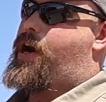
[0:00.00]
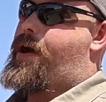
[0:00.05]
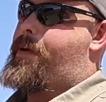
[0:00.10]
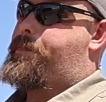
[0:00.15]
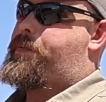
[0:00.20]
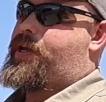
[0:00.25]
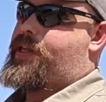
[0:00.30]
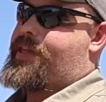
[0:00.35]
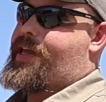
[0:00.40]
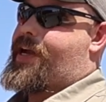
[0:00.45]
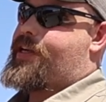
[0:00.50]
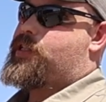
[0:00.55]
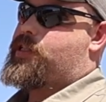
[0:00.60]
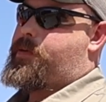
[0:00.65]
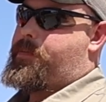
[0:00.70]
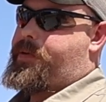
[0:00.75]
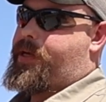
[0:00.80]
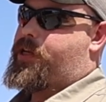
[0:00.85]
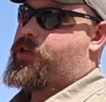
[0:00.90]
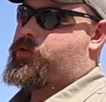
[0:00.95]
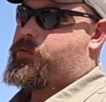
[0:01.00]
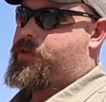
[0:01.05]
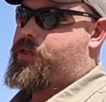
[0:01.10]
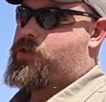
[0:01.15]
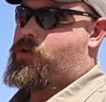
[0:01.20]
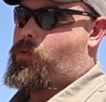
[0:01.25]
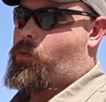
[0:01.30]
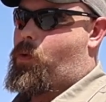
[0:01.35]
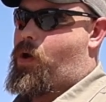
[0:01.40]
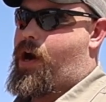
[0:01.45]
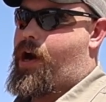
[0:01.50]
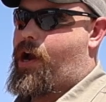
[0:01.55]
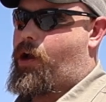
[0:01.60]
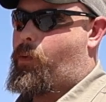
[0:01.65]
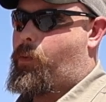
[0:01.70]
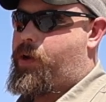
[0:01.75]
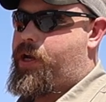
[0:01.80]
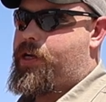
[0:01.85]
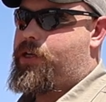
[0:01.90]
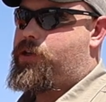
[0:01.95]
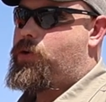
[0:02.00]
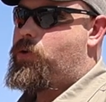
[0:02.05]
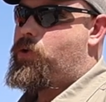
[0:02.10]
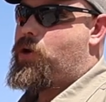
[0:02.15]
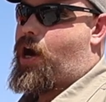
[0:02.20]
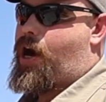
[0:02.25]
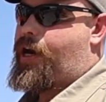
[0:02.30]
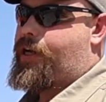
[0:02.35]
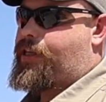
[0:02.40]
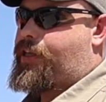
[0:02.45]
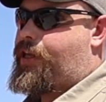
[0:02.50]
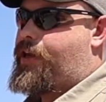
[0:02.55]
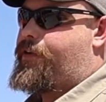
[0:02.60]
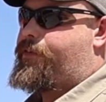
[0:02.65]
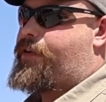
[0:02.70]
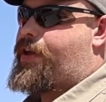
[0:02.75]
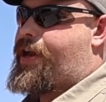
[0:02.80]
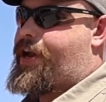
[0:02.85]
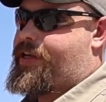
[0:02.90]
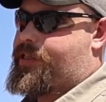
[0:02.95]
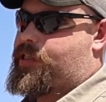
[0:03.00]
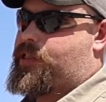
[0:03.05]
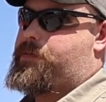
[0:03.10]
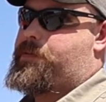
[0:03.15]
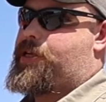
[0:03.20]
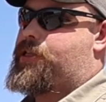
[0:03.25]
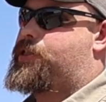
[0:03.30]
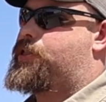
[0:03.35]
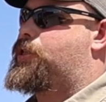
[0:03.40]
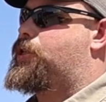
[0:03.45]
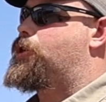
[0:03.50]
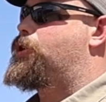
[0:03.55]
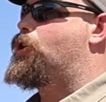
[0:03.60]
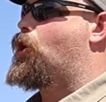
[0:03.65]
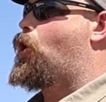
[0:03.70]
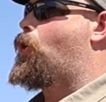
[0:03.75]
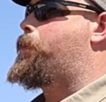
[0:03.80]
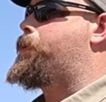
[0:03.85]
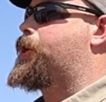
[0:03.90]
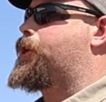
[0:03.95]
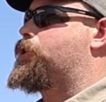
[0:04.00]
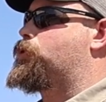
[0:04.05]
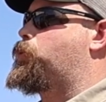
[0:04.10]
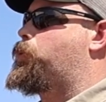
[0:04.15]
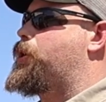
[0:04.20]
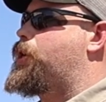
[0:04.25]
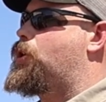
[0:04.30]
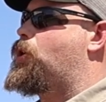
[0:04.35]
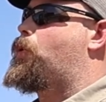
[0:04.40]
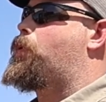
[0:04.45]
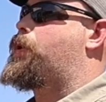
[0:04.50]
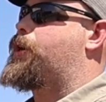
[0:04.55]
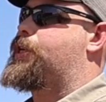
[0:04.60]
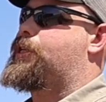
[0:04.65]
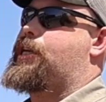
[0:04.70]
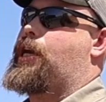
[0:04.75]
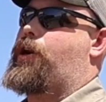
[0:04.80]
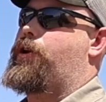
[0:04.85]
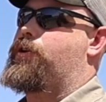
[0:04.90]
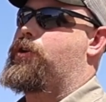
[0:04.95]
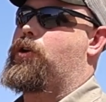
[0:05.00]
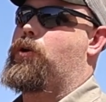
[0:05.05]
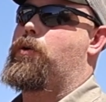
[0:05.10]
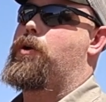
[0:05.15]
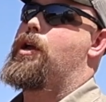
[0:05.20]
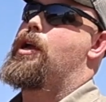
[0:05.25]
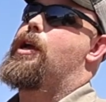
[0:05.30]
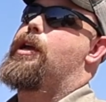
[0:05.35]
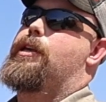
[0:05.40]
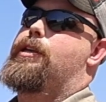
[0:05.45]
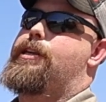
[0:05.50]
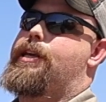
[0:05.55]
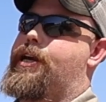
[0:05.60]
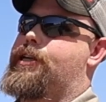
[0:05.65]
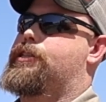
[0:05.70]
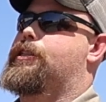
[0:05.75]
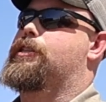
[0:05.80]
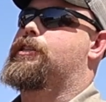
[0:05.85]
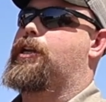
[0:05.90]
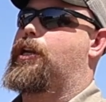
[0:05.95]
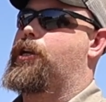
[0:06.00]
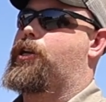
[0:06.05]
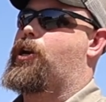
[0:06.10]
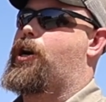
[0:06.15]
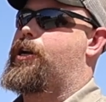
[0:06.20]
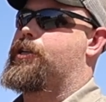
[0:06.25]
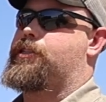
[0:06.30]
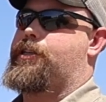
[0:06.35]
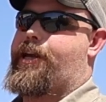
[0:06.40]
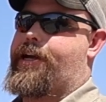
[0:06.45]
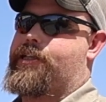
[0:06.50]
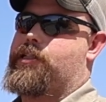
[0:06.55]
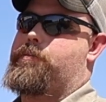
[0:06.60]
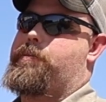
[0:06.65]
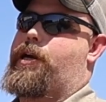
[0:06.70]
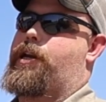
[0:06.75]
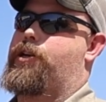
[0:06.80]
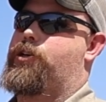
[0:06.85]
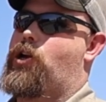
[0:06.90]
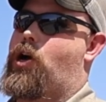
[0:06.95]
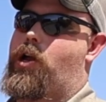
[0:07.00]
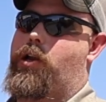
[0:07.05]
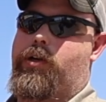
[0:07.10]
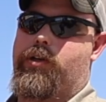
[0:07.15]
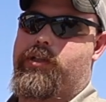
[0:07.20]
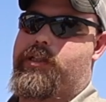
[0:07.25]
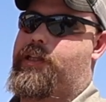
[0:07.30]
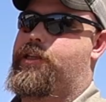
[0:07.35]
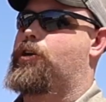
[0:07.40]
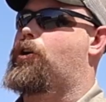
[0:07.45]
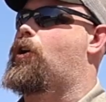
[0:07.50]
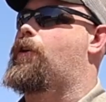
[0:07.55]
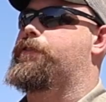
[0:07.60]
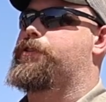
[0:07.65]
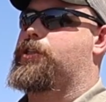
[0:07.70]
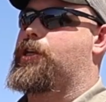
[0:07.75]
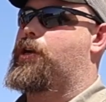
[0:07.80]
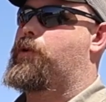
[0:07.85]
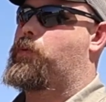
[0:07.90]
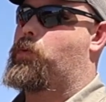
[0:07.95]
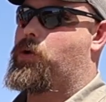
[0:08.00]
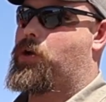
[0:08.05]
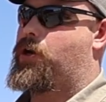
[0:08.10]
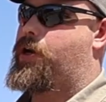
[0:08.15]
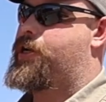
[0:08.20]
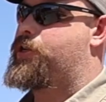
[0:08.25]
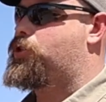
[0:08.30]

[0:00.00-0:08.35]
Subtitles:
up. And that's the biggest reason why we do not give estimates, you know, because we don't want to tell you, yes, it's going to cost X amount of dollars, and then all of a sudden we're